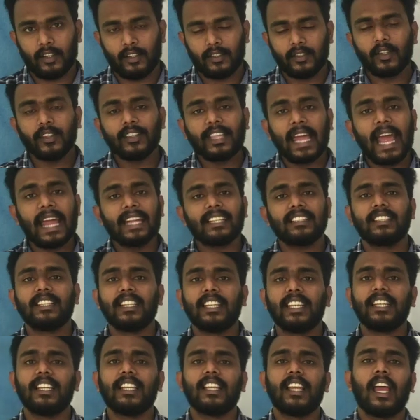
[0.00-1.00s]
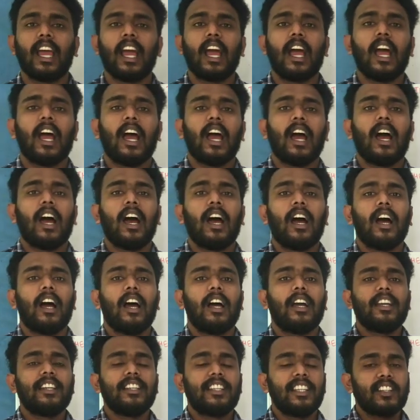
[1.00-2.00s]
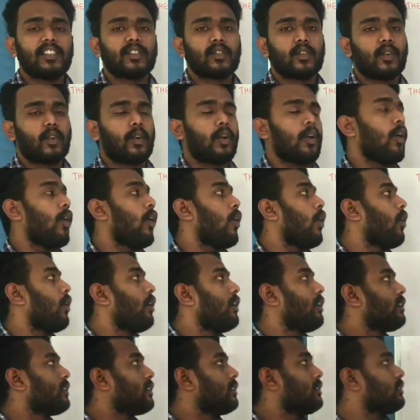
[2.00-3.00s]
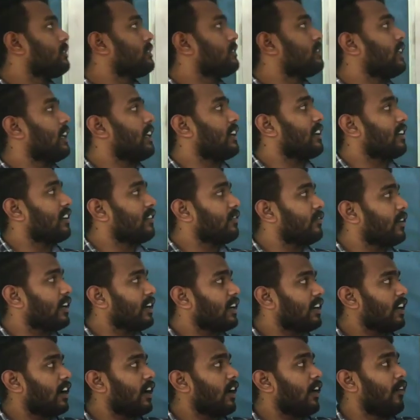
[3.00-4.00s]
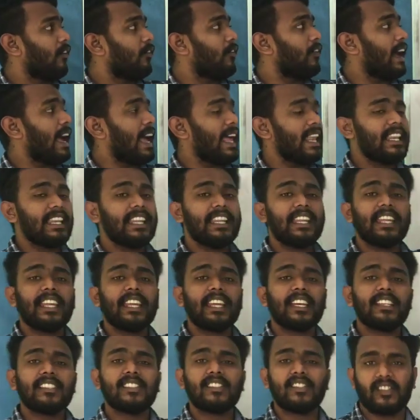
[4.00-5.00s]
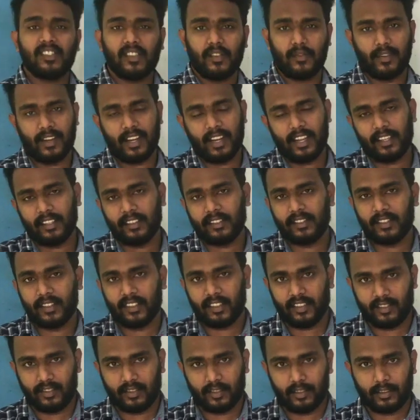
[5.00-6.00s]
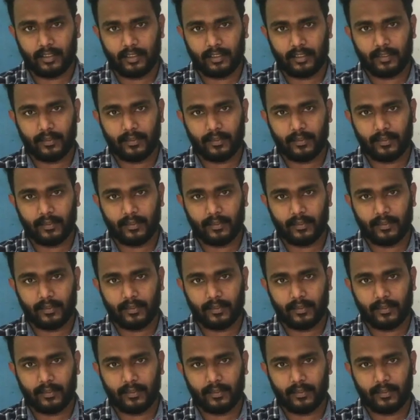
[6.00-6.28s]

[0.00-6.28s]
so that it is called the River Valley Civilization.